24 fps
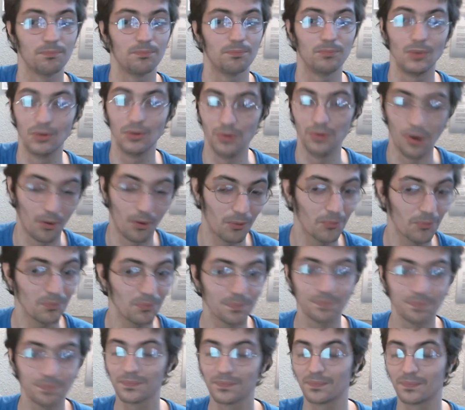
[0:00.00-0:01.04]
don't.
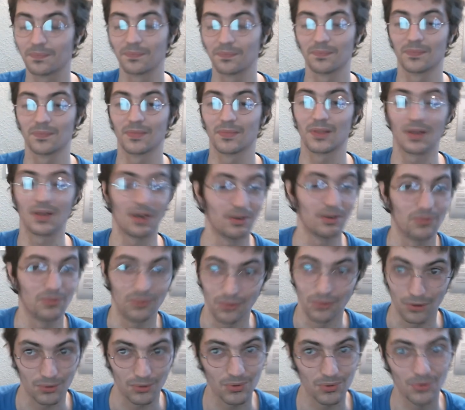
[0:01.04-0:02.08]
That's your
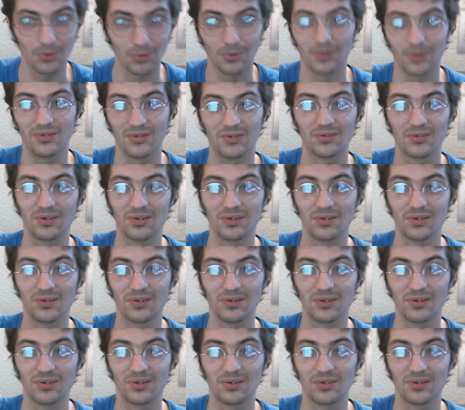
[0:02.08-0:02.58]
choice.